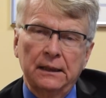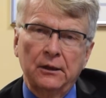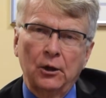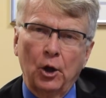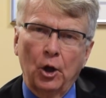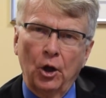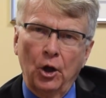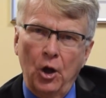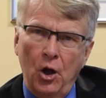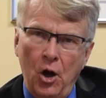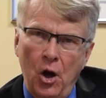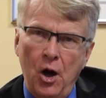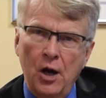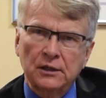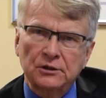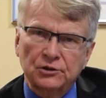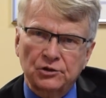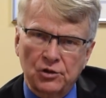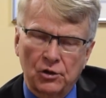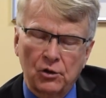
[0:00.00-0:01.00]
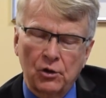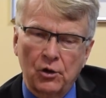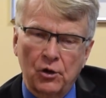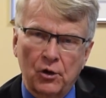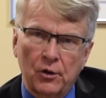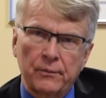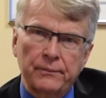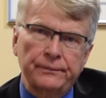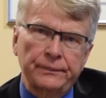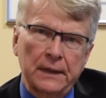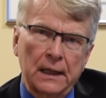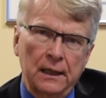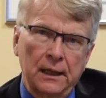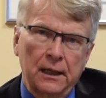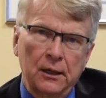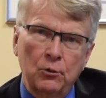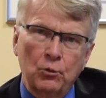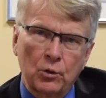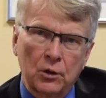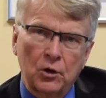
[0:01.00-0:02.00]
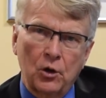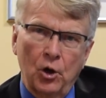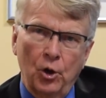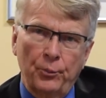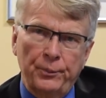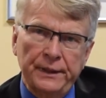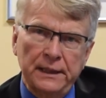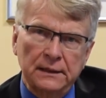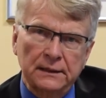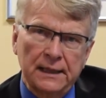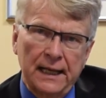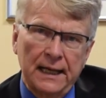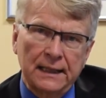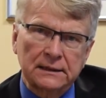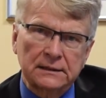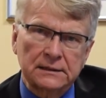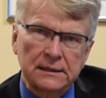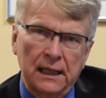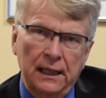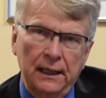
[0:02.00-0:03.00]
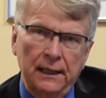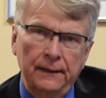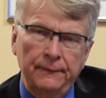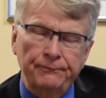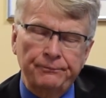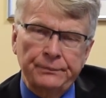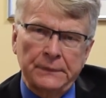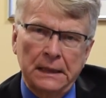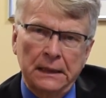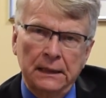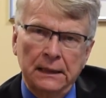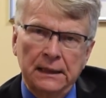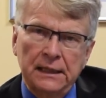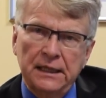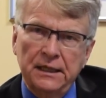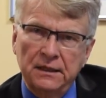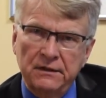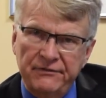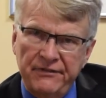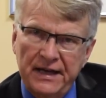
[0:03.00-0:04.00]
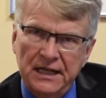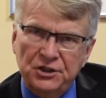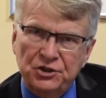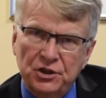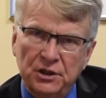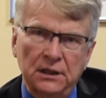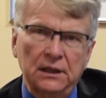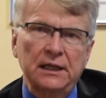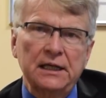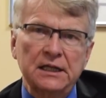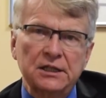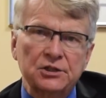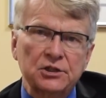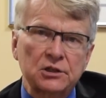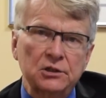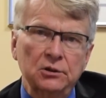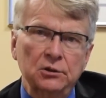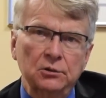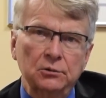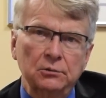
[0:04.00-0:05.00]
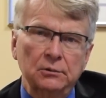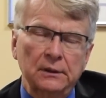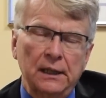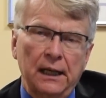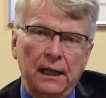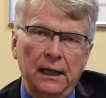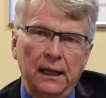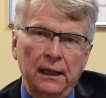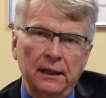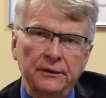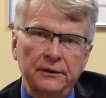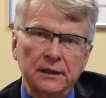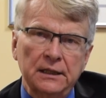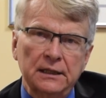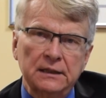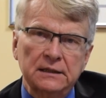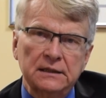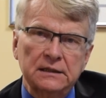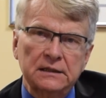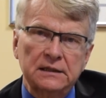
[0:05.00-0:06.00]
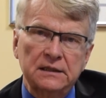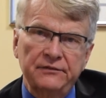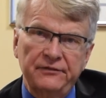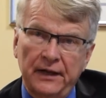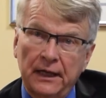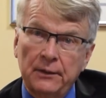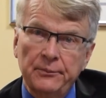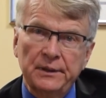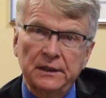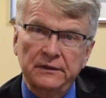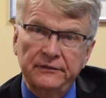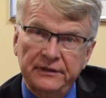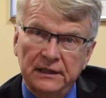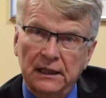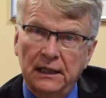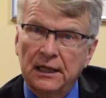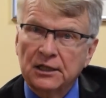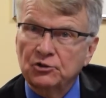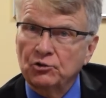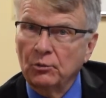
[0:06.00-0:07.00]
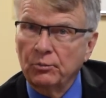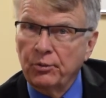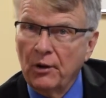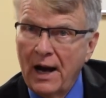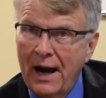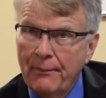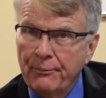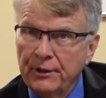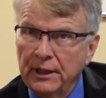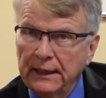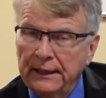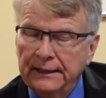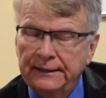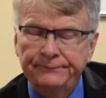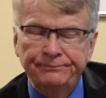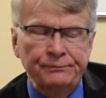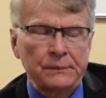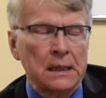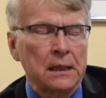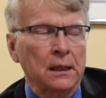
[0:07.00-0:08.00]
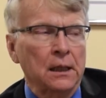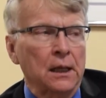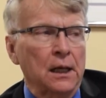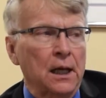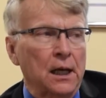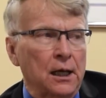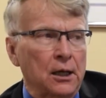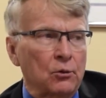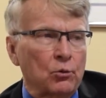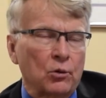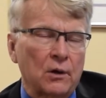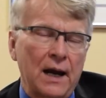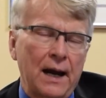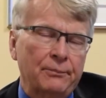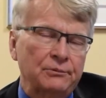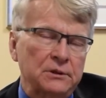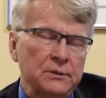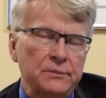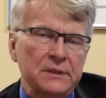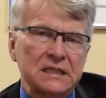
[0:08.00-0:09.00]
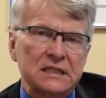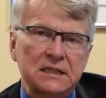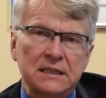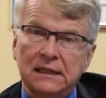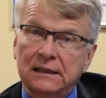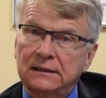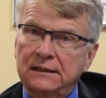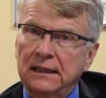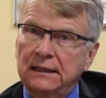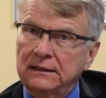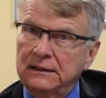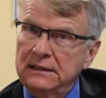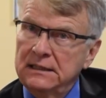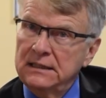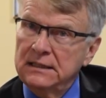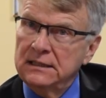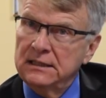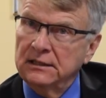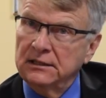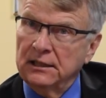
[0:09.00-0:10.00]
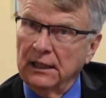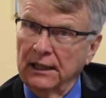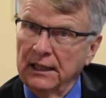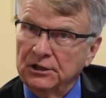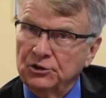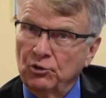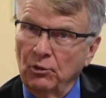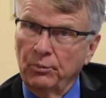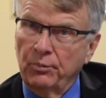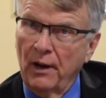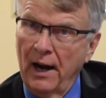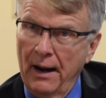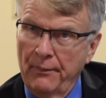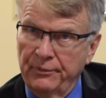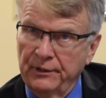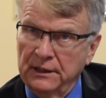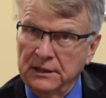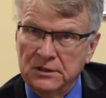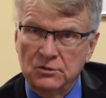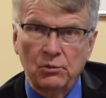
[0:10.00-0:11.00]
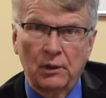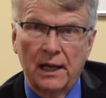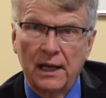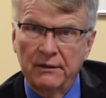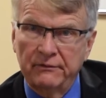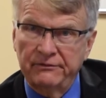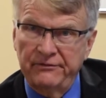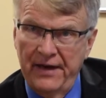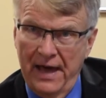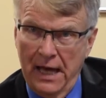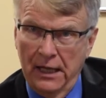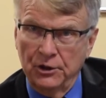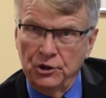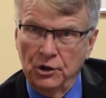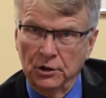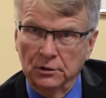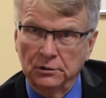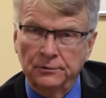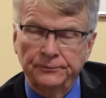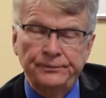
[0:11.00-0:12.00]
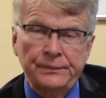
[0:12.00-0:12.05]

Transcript: long term, we're hoping that innovation leads to the development of intellectual property. We're optimistic that these intellectual properties will have value.